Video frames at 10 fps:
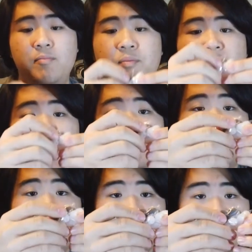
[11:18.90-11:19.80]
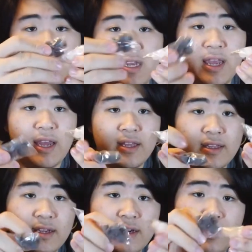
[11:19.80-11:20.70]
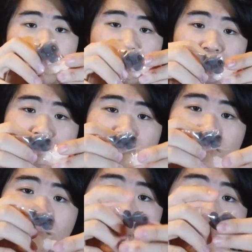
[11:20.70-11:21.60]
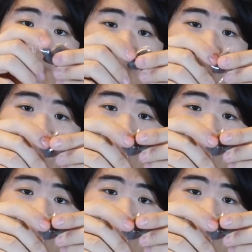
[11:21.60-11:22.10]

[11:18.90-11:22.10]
backup tips, and I believe the